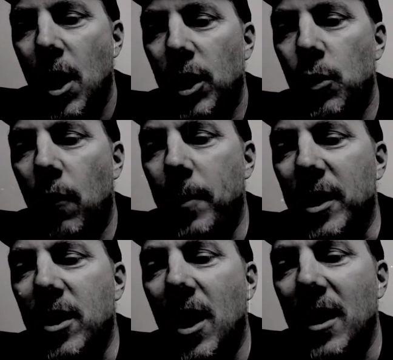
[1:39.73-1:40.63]
You have
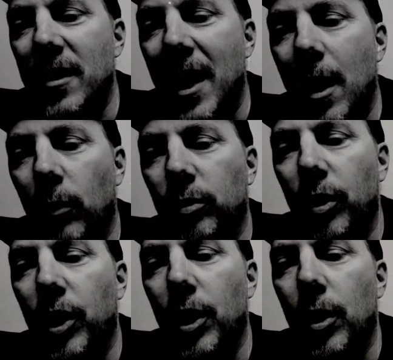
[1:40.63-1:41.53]
been cut down
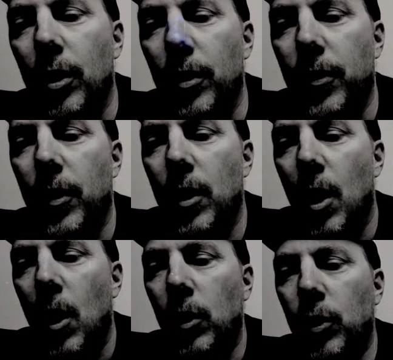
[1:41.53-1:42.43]
to the earth,
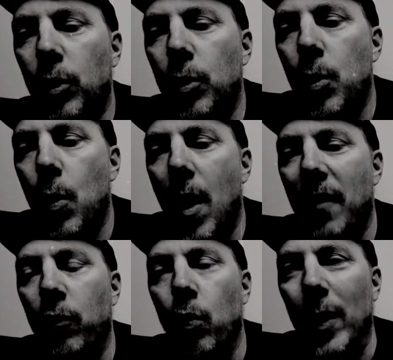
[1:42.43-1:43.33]
you who
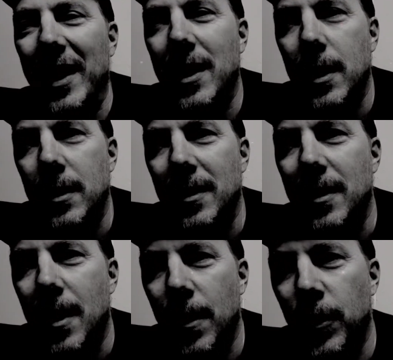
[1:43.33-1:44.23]
have
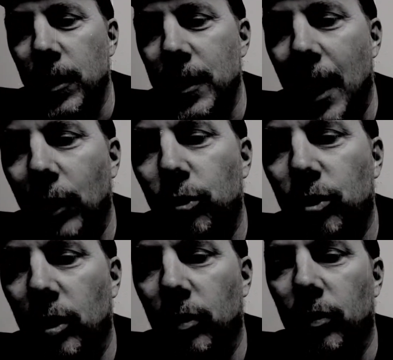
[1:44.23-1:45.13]
weakened the
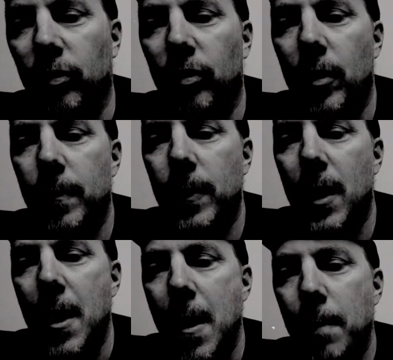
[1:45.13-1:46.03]
nations.
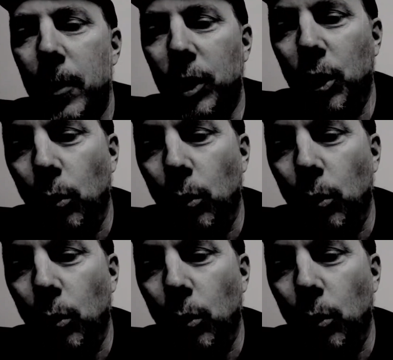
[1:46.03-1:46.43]
But you